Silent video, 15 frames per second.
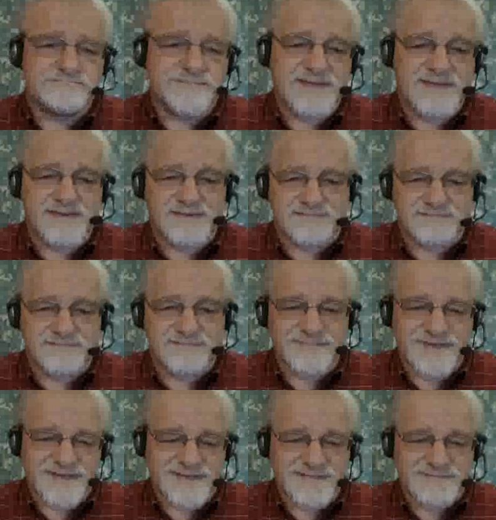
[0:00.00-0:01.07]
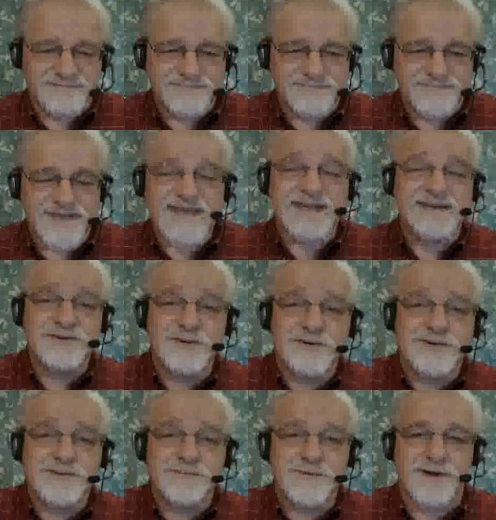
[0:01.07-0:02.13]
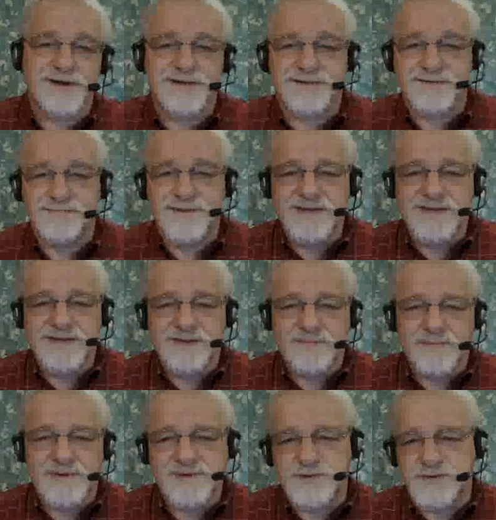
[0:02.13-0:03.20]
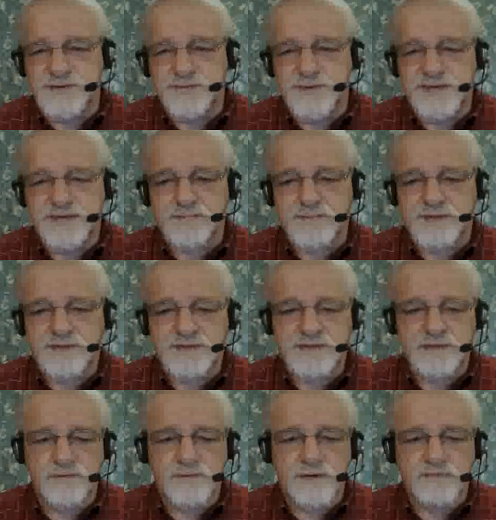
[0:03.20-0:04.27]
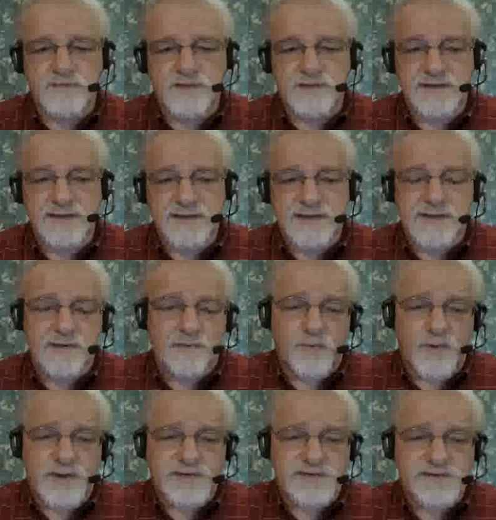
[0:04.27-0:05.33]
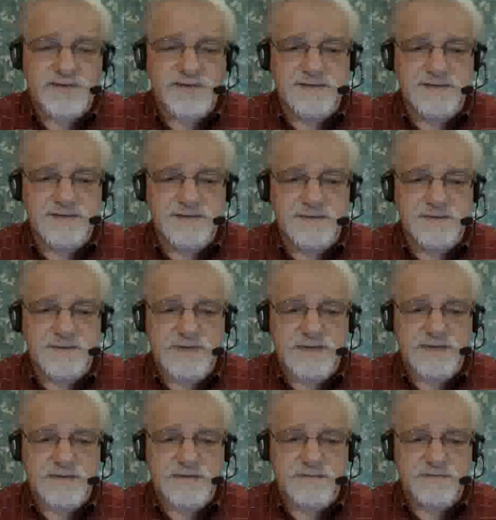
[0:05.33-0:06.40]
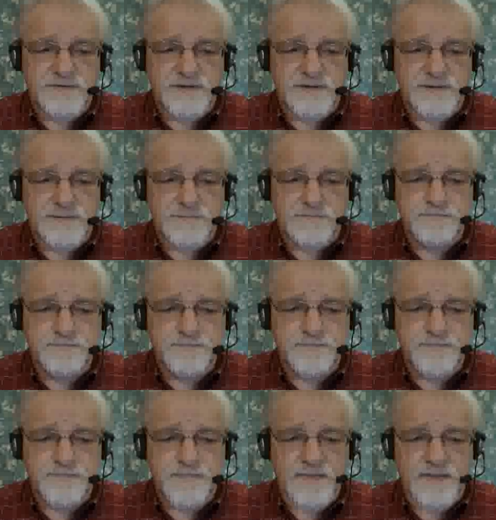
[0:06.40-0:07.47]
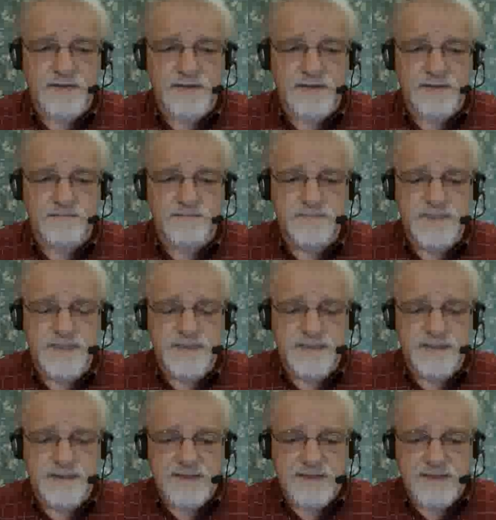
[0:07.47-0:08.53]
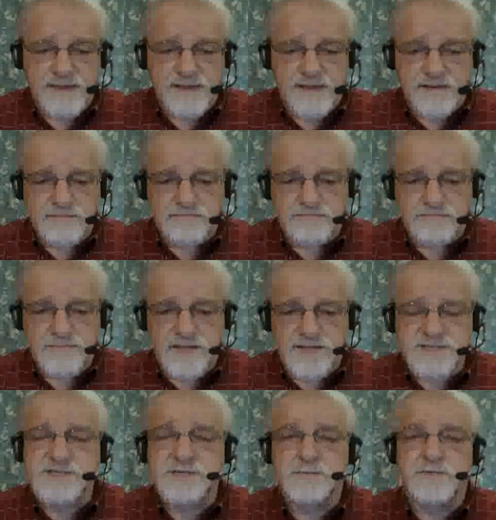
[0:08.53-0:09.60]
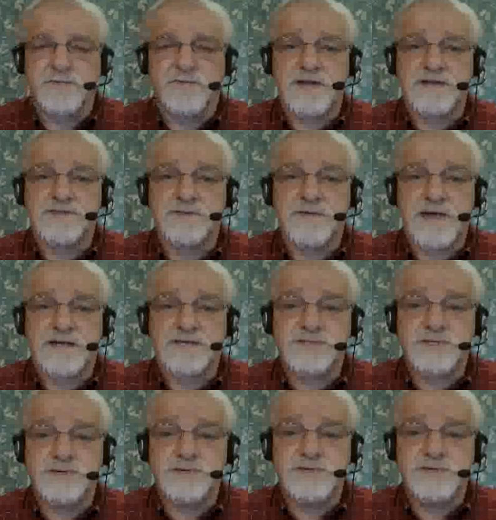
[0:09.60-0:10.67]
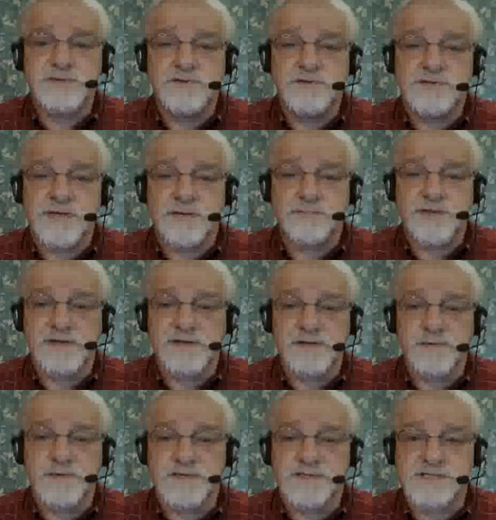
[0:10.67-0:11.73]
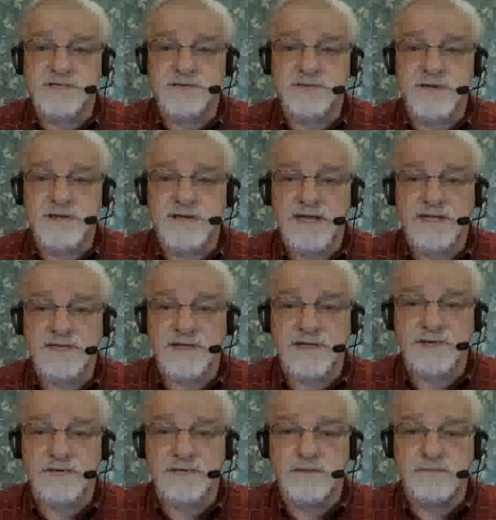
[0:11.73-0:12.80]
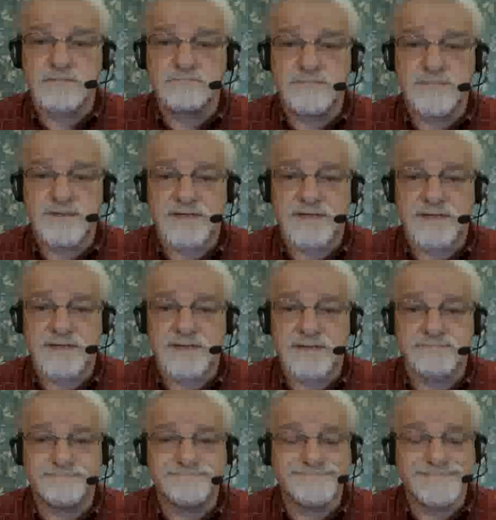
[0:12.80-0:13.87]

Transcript: you know, uh, ignore the problem? When do you make a big deal of it? What do you do if um, um, a supervisor asks you to do something you consider unethical? Um,